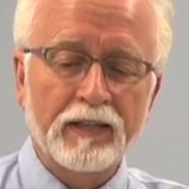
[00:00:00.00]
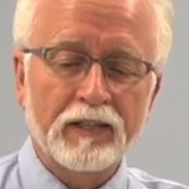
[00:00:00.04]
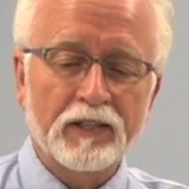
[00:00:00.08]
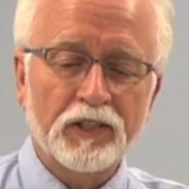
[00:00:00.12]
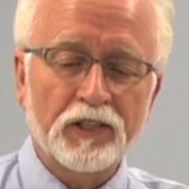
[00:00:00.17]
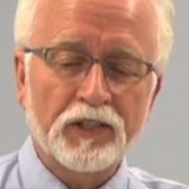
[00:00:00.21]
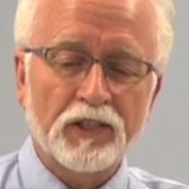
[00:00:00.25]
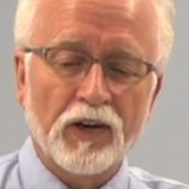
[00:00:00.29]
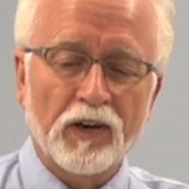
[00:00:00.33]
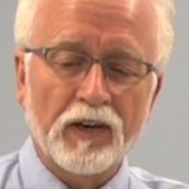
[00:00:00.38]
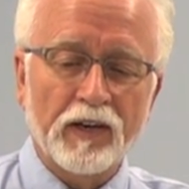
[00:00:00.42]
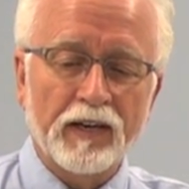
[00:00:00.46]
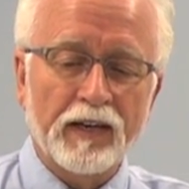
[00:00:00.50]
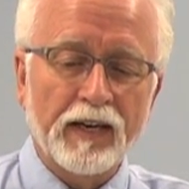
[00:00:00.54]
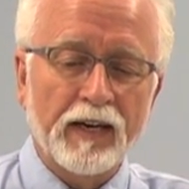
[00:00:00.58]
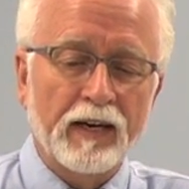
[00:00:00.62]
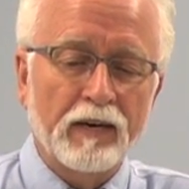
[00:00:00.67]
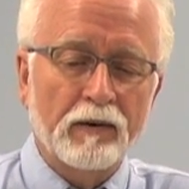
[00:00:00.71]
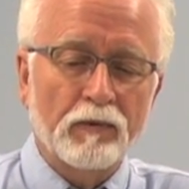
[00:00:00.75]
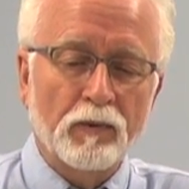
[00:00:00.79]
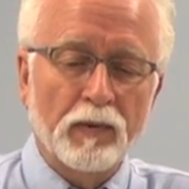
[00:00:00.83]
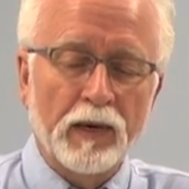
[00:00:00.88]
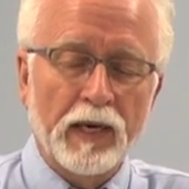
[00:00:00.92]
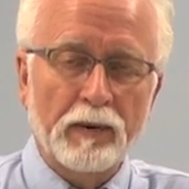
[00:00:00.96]
It started
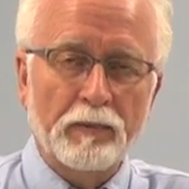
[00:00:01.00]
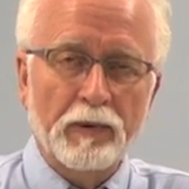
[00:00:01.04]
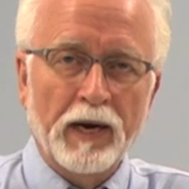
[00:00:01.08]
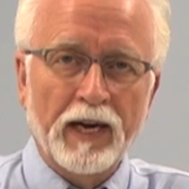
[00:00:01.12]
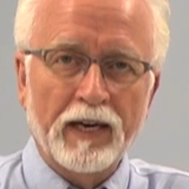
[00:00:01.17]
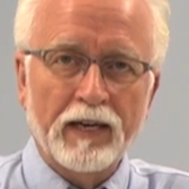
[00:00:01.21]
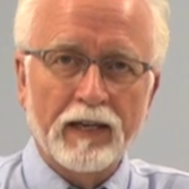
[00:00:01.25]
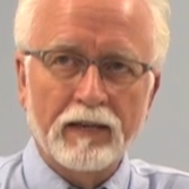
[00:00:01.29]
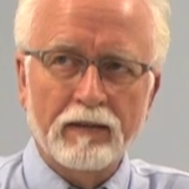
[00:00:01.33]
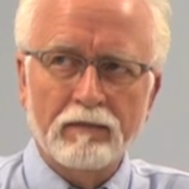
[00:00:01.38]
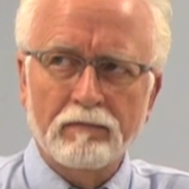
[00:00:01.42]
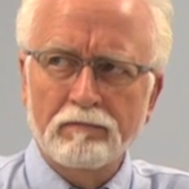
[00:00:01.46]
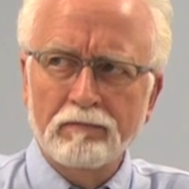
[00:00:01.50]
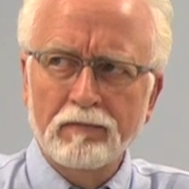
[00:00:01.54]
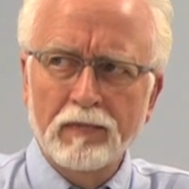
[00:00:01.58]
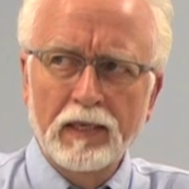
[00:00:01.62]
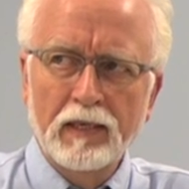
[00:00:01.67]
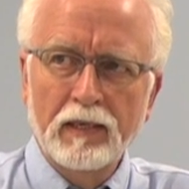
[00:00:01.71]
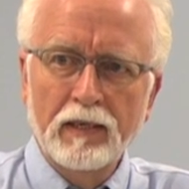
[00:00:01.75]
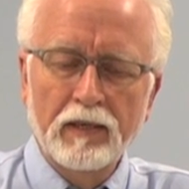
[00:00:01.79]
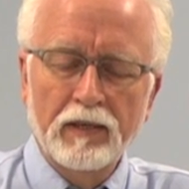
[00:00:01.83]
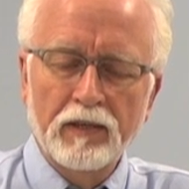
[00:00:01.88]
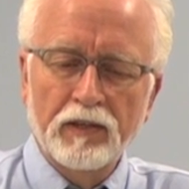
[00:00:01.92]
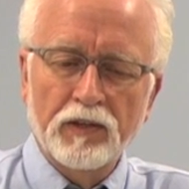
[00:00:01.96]
out way back in
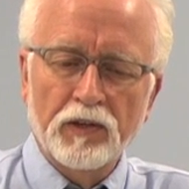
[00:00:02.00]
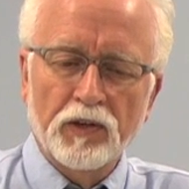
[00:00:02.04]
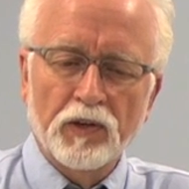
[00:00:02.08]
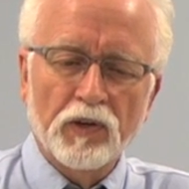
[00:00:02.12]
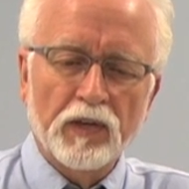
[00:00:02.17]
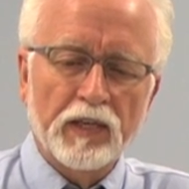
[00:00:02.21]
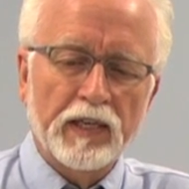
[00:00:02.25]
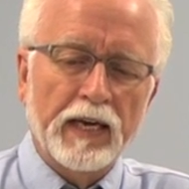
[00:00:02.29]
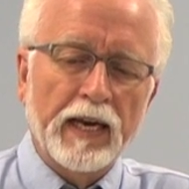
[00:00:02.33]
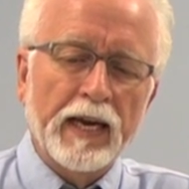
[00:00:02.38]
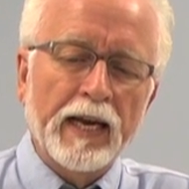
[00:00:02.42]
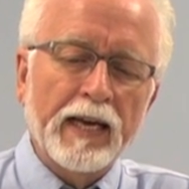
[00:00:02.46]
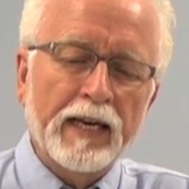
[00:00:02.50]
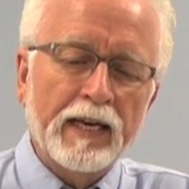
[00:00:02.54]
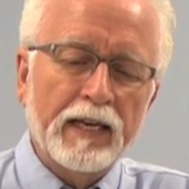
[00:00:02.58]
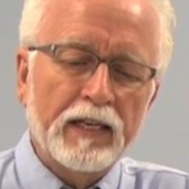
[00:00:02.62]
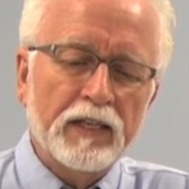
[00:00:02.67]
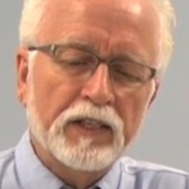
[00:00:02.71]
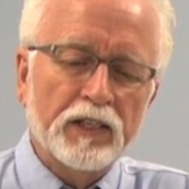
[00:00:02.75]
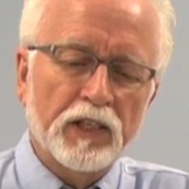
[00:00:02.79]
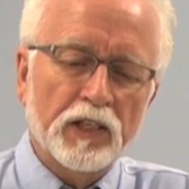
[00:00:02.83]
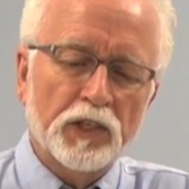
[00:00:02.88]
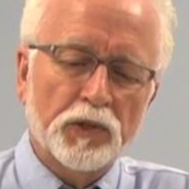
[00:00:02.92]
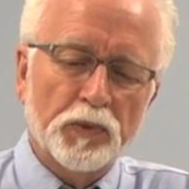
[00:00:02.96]
the early
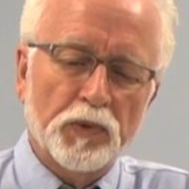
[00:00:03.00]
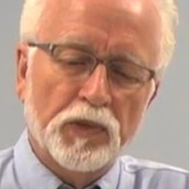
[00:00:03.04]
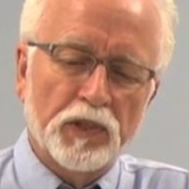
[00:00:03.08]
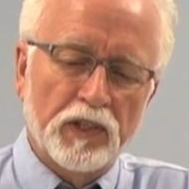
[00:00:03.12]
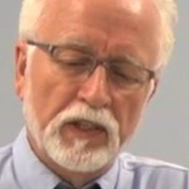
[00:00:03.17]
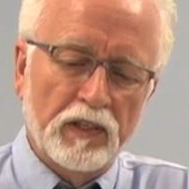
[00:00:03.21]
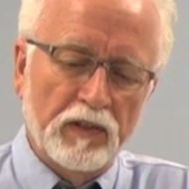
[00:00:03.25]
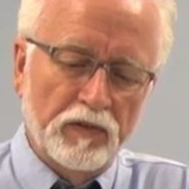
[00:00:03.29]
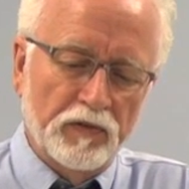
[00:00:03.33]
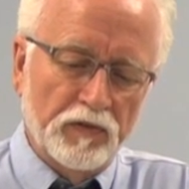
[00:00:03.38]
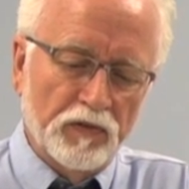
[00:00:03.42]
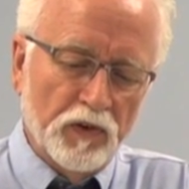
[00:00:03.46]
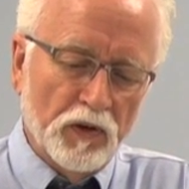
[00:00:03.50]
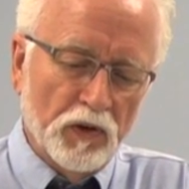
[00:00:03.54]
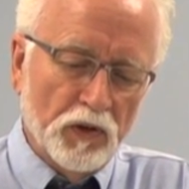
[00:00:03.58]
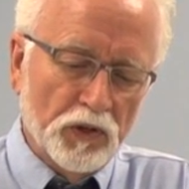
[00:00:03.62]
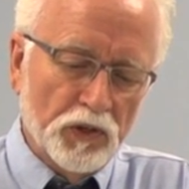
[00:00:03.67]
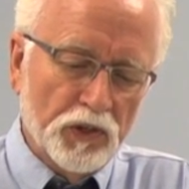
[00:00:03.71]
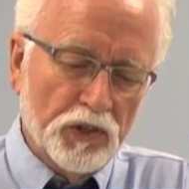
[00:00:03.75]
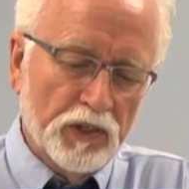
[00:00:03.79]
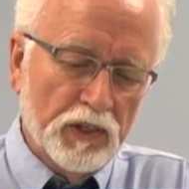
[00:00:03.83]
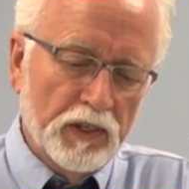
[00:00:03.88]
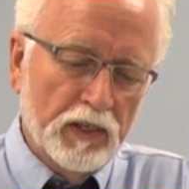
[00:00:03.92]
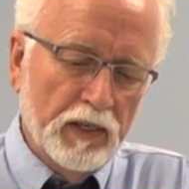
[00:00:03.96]
80s. This was the
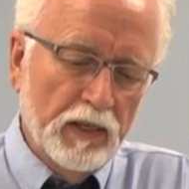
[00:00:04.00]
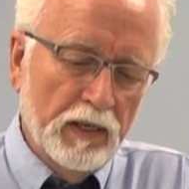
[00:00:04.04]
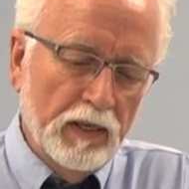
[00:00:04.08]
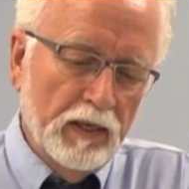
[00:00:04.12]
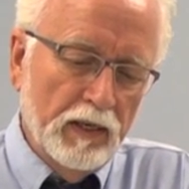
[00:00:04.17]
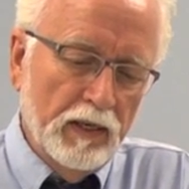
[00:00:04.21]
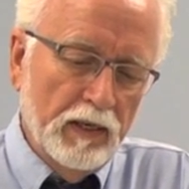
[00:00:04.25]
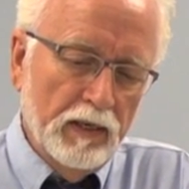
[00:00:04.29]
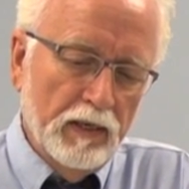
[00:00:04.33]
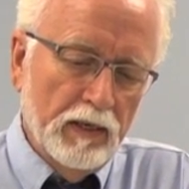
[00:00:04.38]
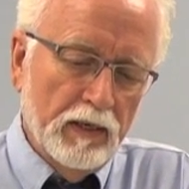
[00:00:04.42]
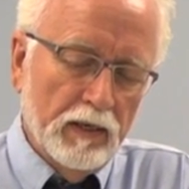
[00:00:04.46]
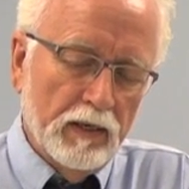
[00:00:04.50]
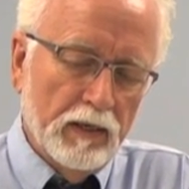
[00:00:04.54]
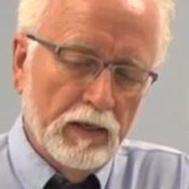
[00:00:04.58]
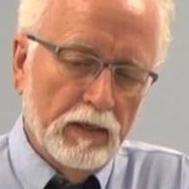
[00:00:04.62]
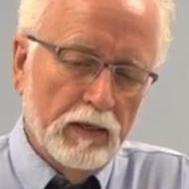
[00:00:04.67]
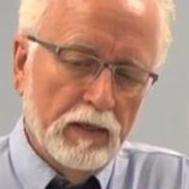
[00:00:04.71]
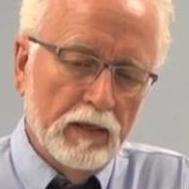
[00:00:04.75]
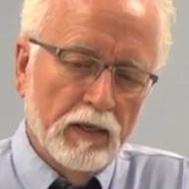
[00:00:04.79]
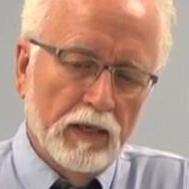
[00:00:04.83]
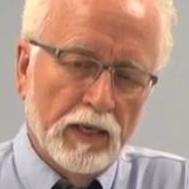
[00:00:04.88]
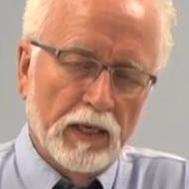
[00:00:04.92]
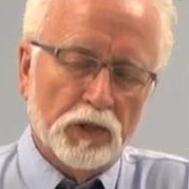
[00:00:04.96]
first
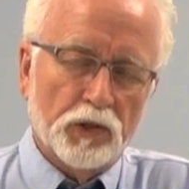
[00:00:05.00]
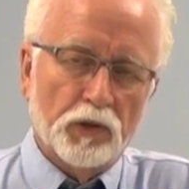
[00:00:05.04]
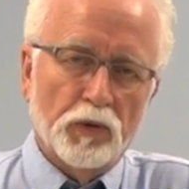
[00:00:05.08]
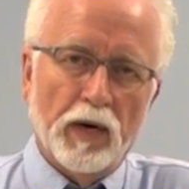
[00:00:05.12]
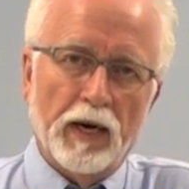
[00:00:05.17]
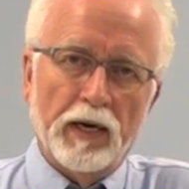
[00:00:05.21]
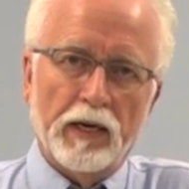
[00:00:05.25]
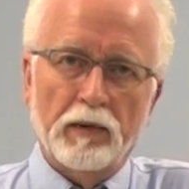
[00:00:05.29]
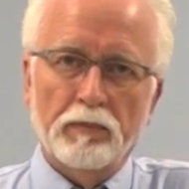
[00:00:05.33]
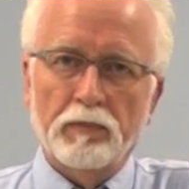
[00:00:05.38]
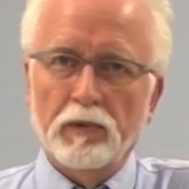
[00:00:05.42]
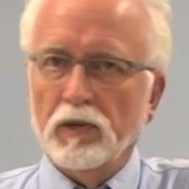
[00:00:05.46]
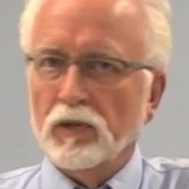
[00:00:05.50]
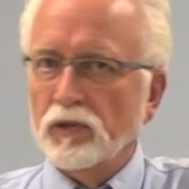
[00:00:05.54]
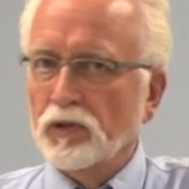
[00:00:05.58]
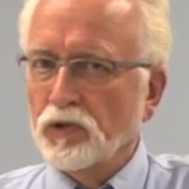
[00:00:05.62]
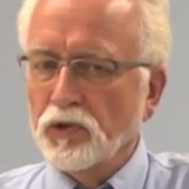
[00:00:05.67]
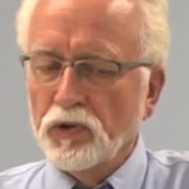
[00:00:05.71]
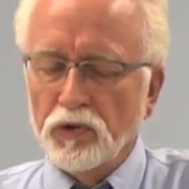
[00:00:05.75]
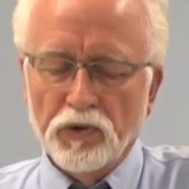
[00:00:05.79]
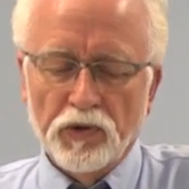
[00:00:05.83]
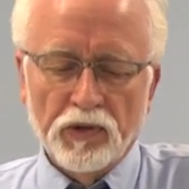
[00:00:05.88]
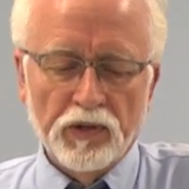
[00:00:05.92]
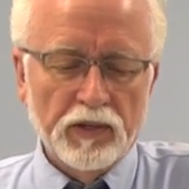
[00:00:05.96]
uh,
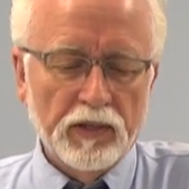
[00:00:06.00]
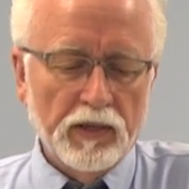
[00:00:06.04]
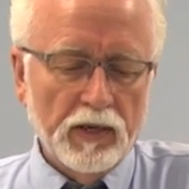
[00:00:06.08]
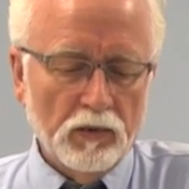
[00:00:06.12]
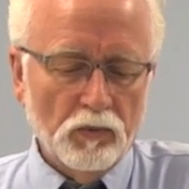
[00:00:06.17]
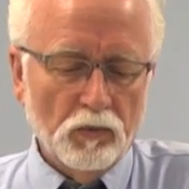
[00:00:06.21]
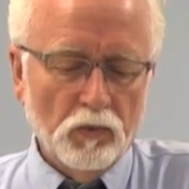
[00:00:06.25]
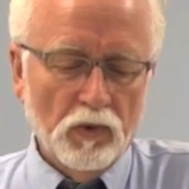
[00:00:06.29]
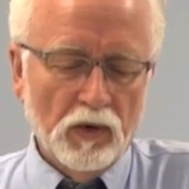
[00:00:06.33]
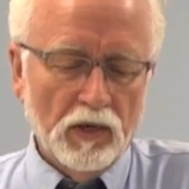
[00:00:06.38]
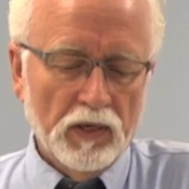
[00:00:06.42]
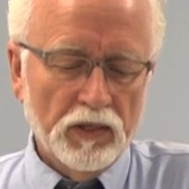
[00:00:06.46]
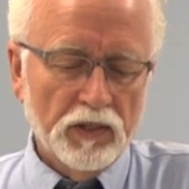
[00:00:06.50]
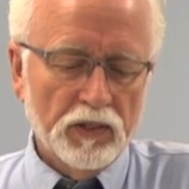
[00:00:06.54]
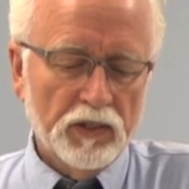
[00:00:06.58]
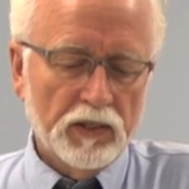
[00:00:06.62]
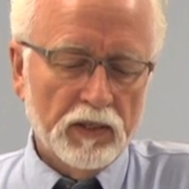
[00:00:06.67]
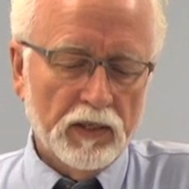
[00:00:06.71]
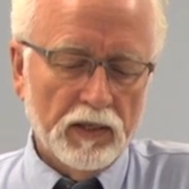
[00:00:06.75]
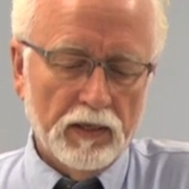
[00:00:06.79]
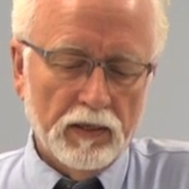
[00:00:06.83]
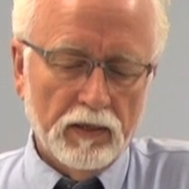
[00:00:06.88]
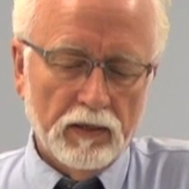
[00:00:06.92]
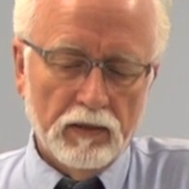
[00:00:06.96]
electroacupuncture unit that
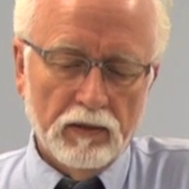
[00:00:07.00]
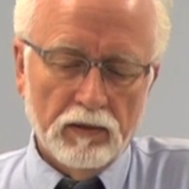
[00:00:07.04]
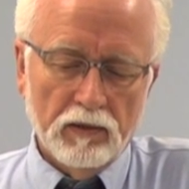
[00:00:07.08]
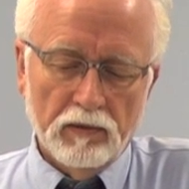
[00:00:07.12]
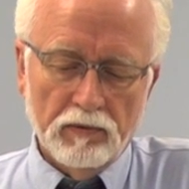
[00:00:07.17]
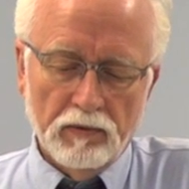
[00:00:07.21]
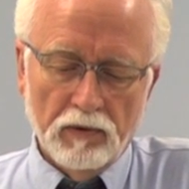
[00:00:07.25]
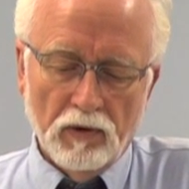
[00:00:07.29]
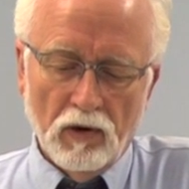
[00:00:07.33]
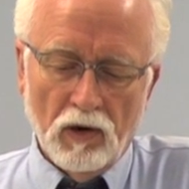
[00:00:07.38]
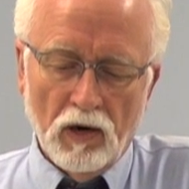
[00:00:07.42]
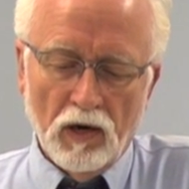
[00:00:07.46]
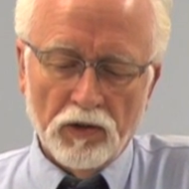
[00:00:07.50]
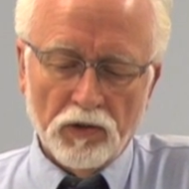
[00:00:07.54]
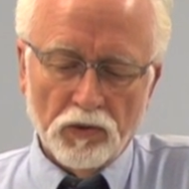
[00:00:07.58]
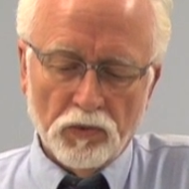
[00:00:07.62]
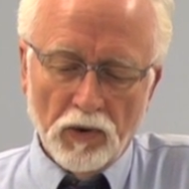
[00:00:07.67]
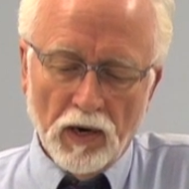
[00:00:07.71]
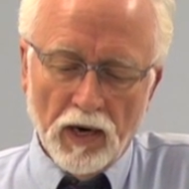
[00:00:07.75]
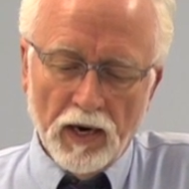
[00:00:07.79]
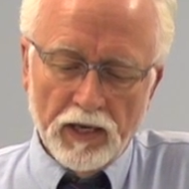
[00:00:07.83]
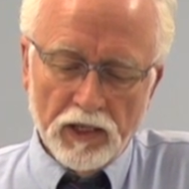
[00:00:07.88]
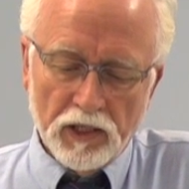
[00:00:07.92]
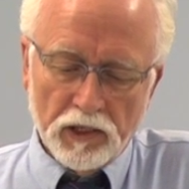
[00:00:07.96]
was uh,
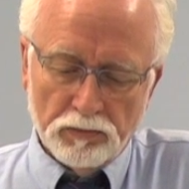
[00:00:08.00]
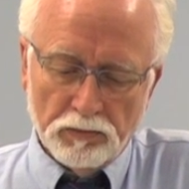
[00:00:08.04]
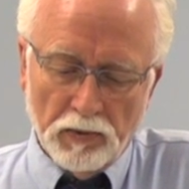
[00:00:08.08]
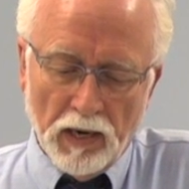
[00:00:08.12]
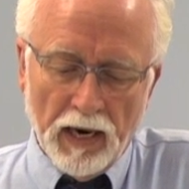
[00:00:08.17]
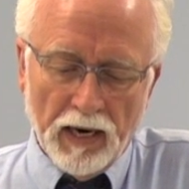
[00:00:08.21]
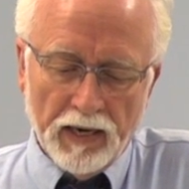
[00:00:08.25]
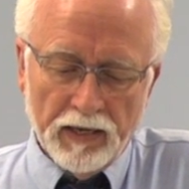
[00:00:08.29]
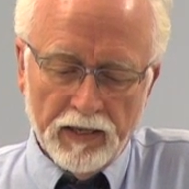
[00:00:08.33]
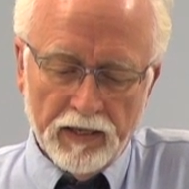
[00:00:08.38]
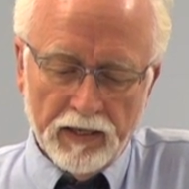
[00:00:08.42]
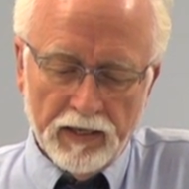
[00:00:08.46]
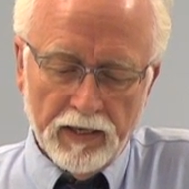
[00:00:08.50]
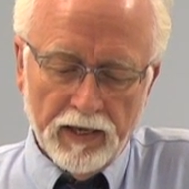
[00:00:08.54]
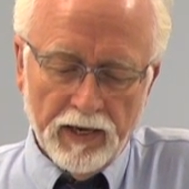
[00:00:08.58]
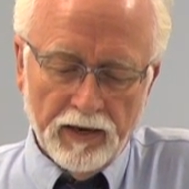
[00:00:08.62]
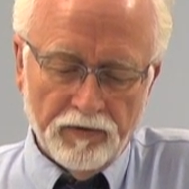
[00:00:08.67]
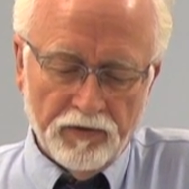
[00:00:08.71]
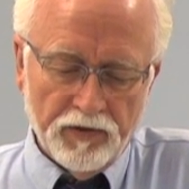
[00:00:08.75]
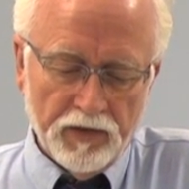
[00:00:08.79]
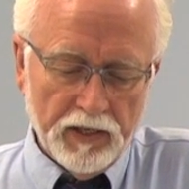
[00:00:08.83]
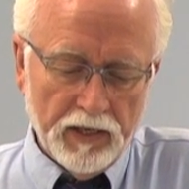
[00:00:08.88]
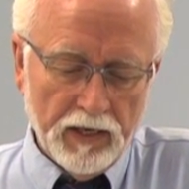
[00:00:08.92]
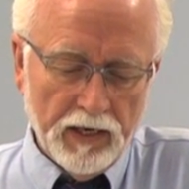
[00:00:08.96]
authorized by the
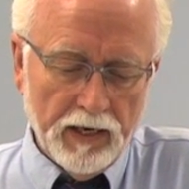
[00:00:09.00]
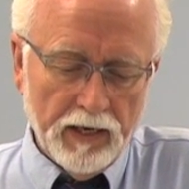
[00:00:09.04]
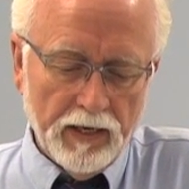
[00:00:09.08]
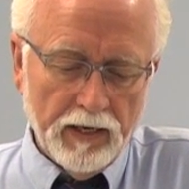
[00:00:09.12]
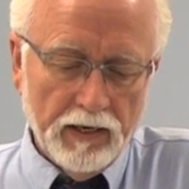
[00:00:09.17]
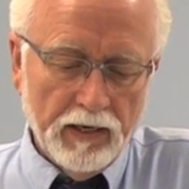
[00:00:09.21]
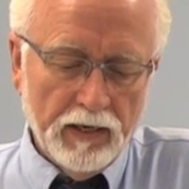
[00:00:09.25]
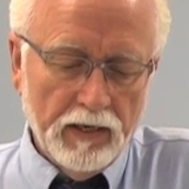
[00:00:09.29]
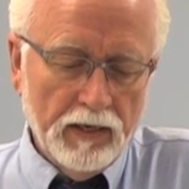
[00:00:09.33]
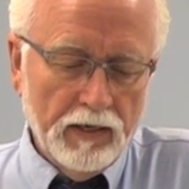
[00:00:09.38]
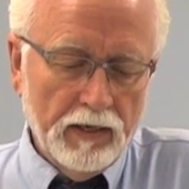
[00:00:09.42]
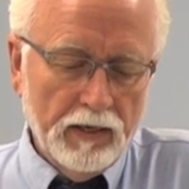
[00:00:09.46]
FDA.